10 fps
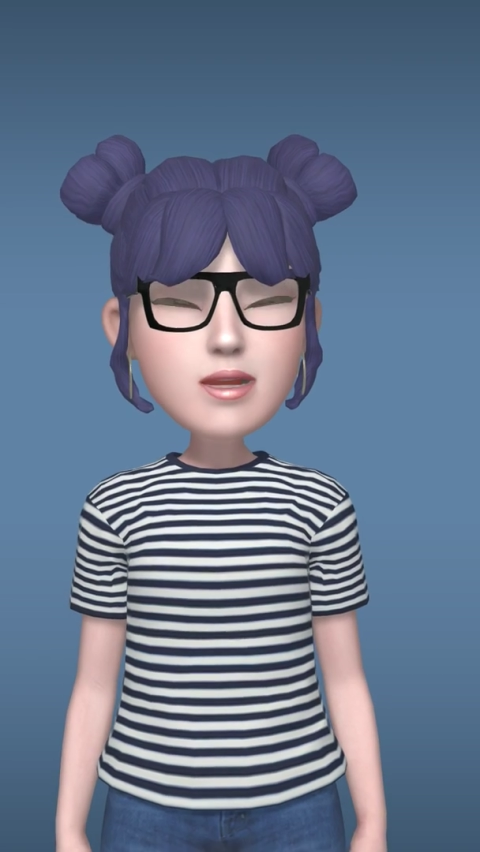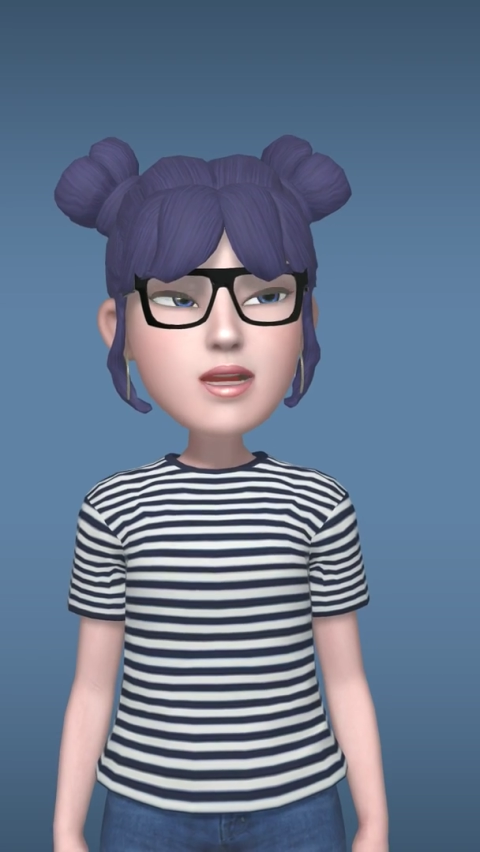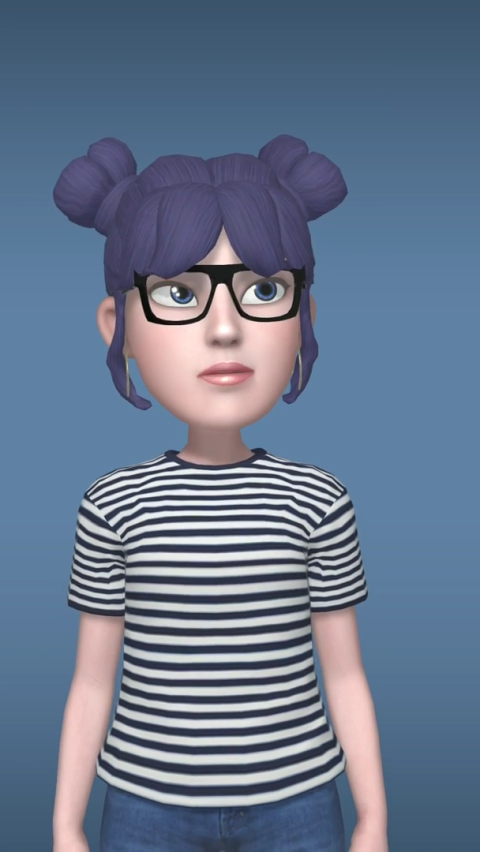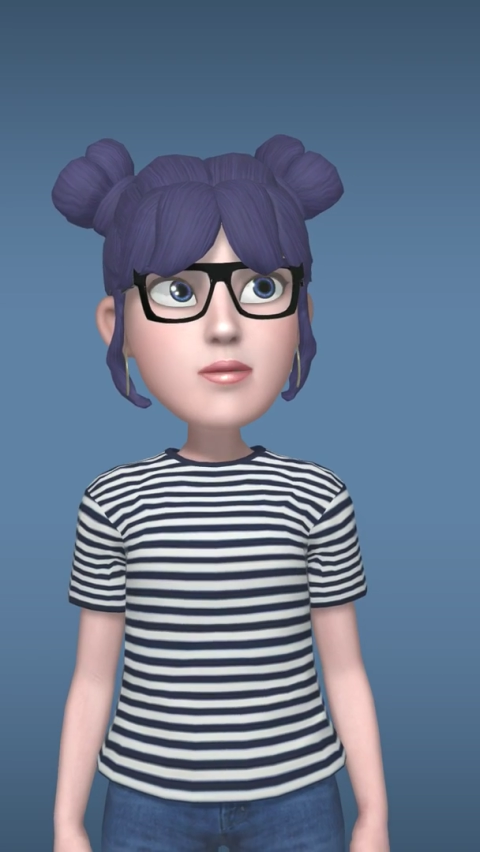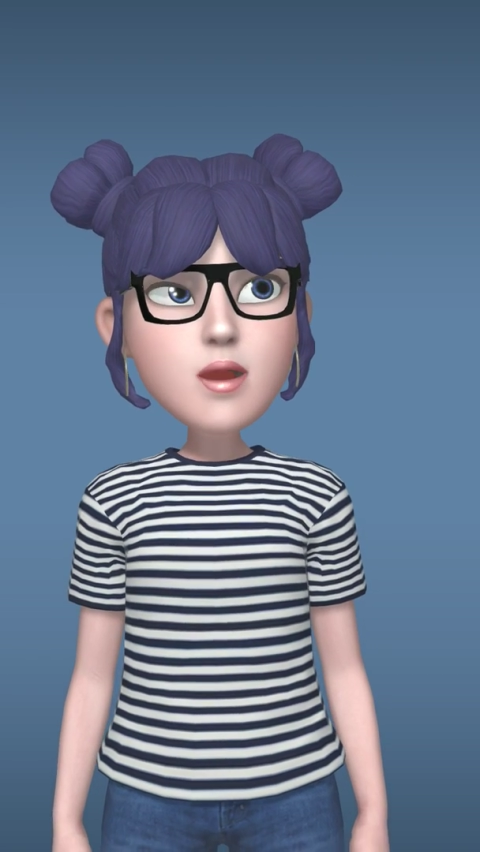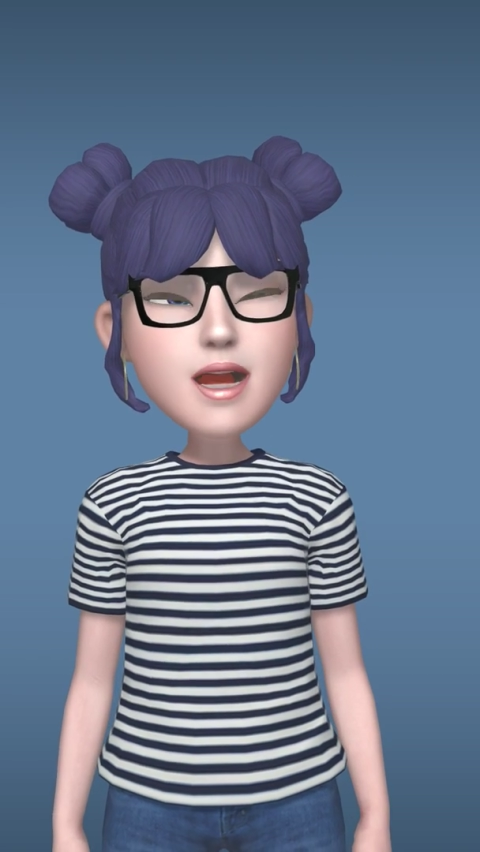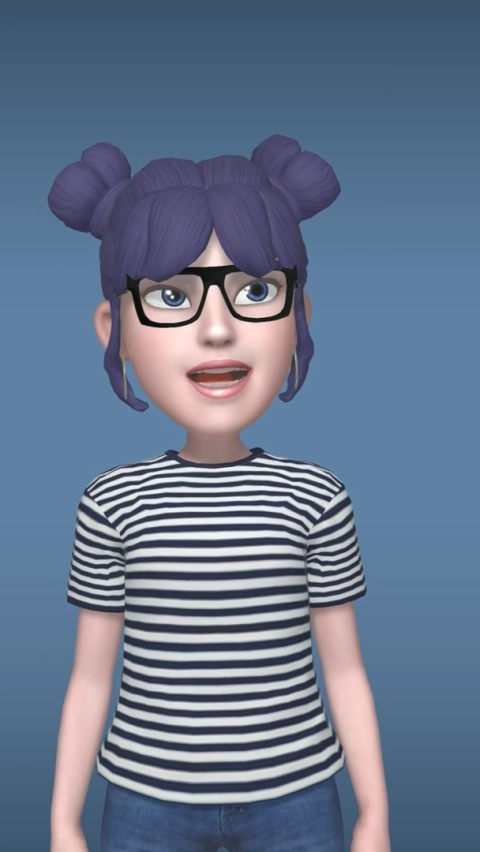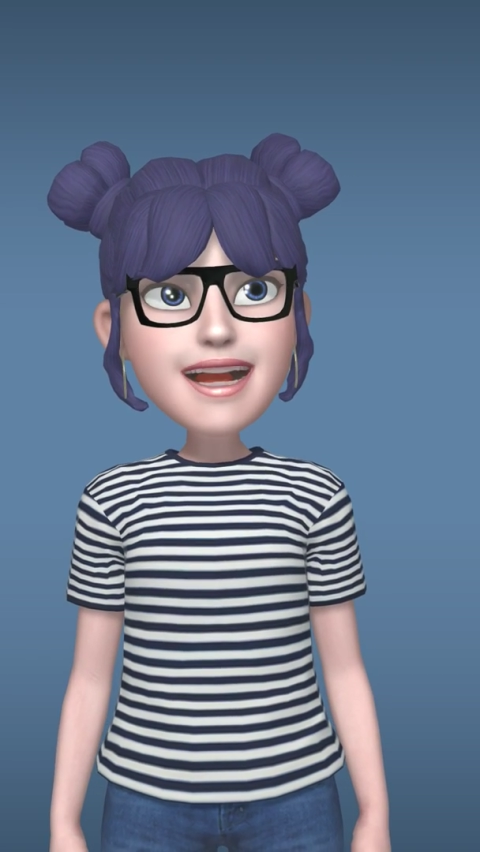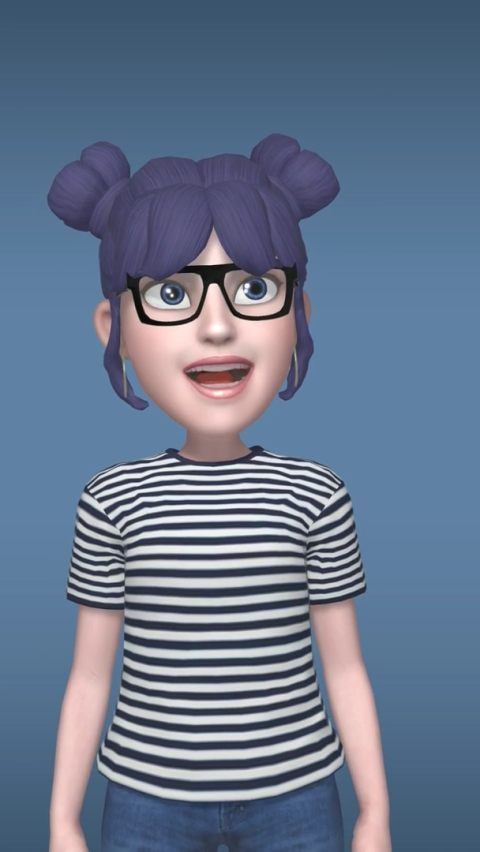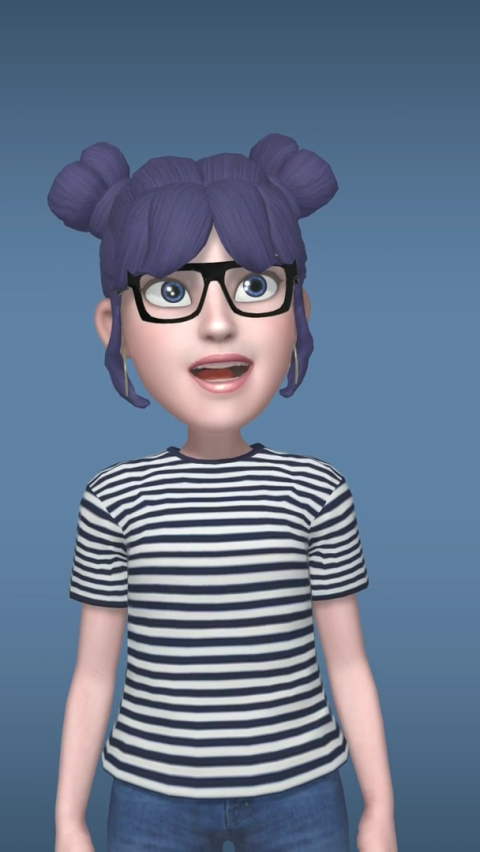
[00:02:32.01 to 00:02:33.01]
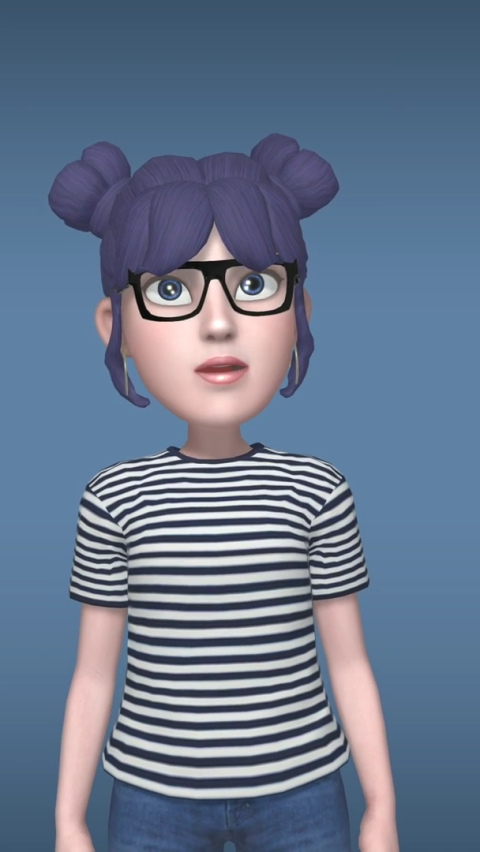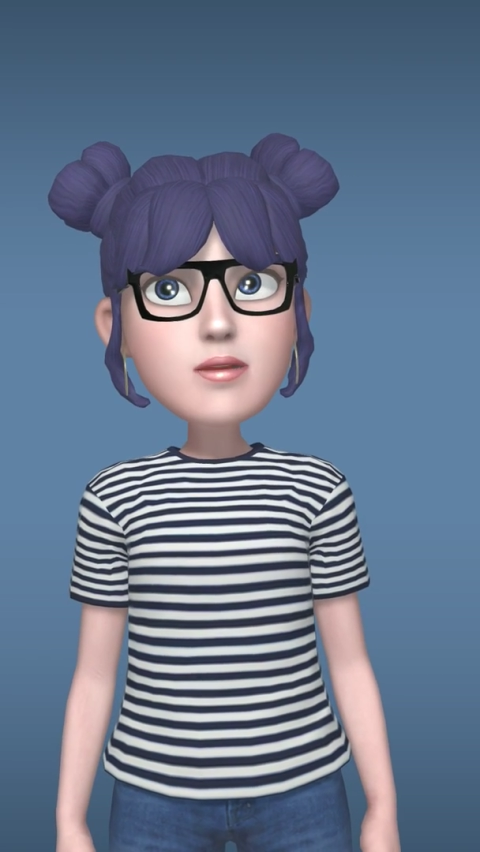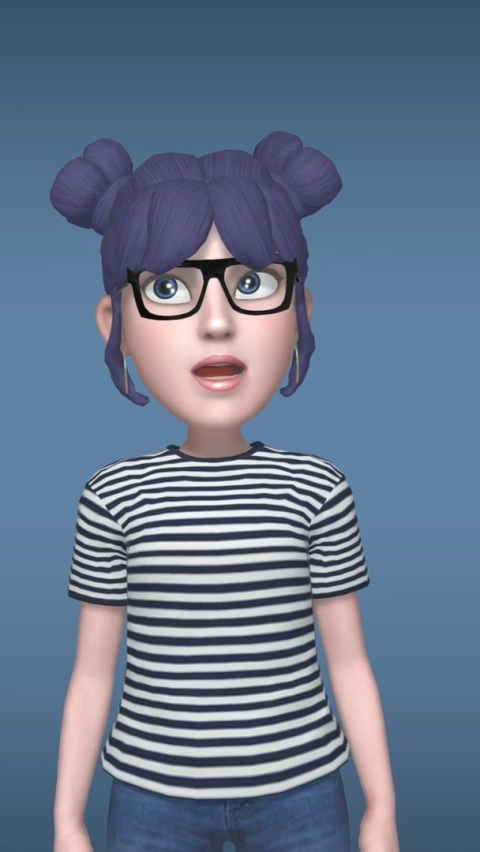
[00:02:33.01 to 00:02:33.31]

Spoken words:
In between that time, I was